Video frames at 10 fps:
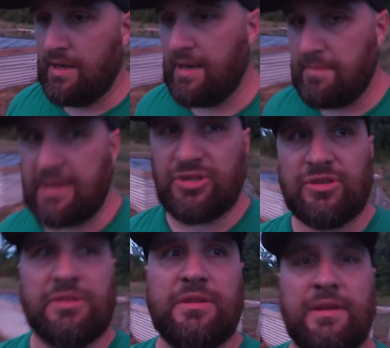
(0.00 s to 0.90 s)
and make
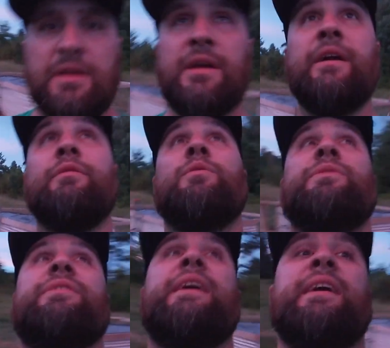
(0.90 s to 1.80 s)
sure that
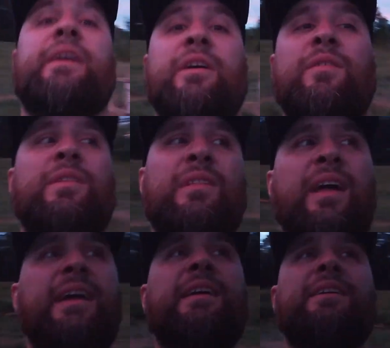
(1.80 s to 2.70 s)
everyone's taken care of. The
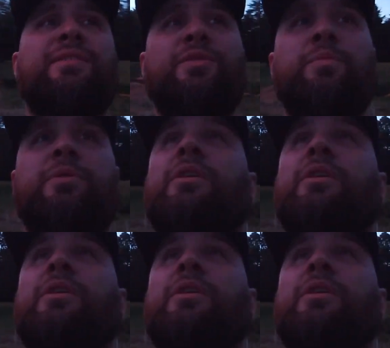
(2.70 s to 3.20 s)
light is super